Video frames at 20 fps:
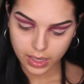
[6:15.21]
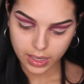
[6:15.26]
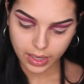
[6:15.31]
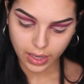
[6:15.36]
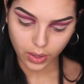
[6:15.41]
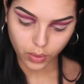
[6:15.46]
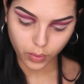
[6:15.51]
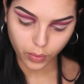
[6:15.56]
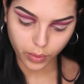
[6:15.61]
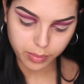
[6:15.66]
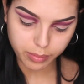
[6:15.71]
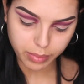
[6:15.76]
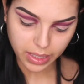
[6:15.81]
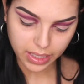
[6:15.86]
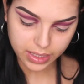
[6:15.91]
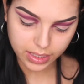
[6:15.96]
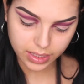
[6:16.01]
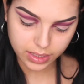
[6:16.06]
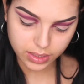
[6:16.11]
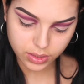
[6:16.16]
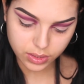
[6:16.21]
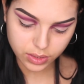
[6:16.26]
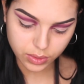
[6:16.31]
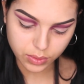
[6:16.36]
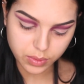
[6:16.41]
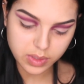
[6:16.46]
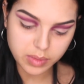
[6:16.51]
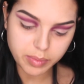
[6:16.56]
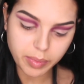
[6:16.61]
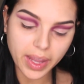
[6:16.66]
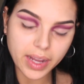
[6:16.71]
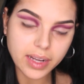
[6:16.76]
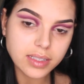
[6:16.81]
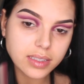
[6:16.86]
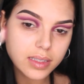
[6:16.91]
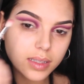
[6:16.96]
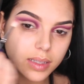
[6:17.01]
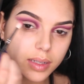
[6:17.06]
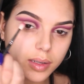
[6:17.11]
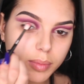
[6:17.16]
Now going back into Spanked
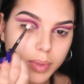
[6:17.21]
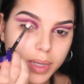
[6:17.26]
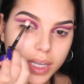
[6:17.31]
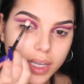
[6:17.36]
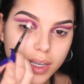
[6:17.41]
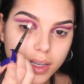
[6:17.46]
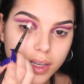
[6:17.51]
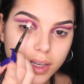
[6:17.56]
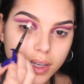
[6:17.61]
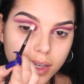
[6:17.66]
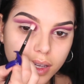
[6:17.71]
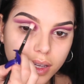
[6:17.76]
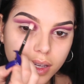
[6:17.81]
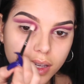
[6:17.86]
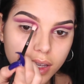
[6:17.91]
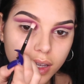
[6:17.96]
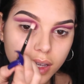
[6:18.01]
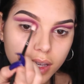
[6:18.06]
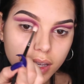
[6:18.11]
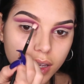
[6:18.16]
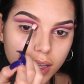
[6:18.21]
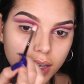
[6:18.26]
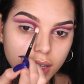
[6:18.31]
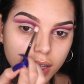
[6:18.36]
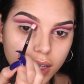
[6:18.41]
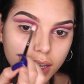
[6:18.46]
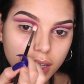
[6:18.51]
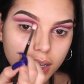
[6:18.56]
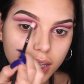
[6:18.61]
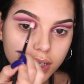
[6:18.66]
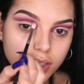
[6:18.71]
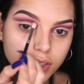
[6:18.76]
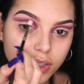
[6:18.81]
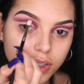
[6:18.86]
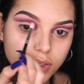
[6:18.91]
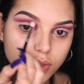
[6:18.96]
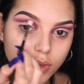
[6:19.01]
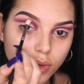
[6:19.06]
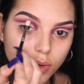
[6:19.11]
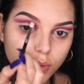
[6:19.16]
a little bit and
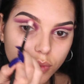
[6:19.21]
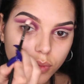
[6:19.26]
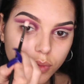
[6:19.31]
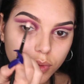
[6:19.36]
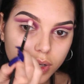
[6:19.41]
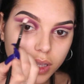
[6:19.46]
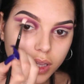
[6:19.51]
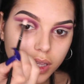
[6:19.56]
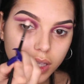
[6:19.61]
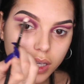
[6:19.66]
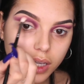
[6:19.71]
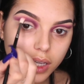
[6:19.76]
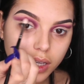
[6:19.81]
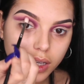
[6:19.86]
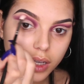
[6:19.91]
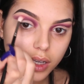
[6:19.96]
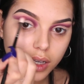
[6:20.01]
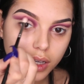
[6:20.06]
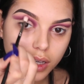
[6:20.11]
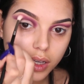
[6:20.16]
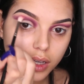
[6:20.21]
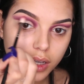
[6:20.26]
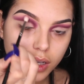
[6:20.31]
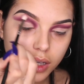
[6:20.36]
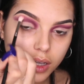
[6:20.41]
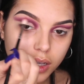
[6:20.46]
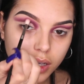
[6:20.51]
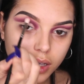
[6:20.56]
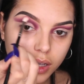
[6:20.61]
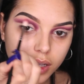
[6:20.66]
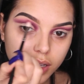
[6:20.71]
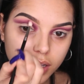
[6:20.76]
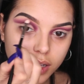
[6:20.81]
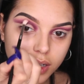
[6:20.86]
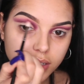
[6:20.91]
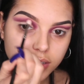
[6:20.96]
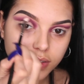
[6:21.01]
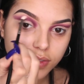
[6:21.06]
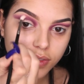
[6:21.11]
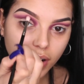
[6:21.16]
just really
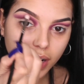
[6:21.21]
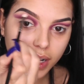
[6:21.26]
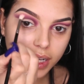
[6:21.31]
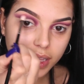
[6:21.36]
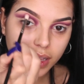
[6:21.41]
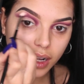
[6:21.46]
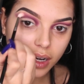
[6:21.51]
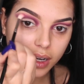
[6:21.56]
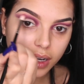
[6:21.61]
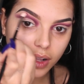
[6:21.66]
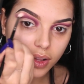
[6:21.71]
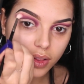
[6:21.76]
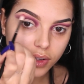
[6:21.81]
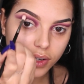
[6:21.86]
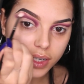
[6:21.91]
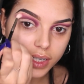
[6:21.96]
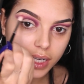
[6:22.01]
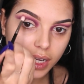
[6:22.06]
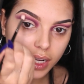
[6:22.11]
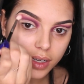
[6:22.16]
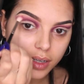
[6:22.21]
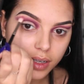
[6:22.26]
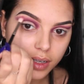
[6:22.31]
defining that color again.